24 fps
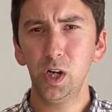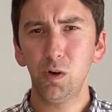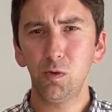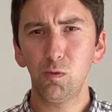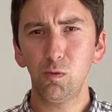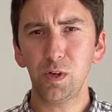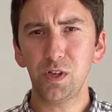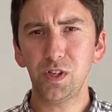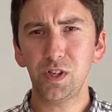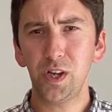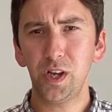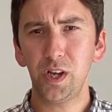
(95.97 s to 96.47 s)

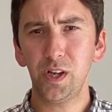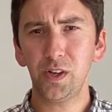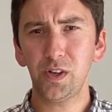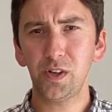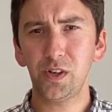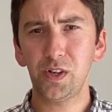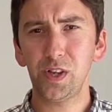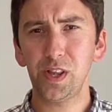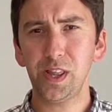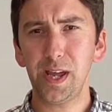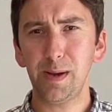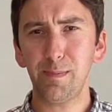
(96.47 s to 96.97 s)
returned
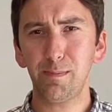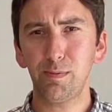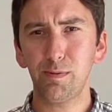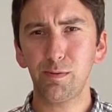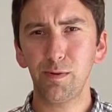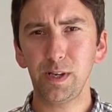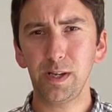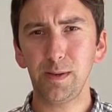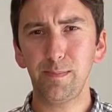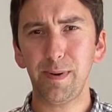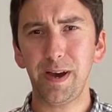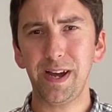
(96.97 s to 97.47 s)
to their
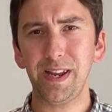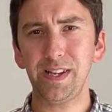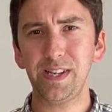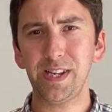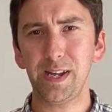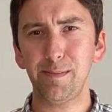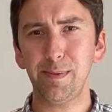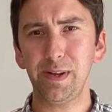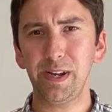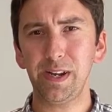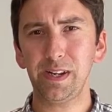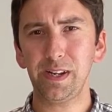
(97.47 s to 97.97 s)

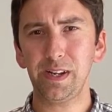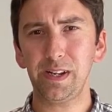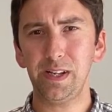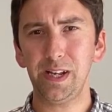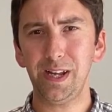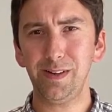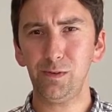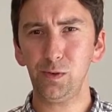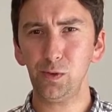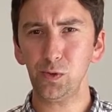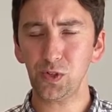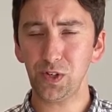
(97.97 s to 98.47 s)
pre-pandemic
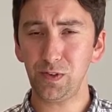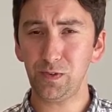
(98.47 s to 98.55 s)
levels.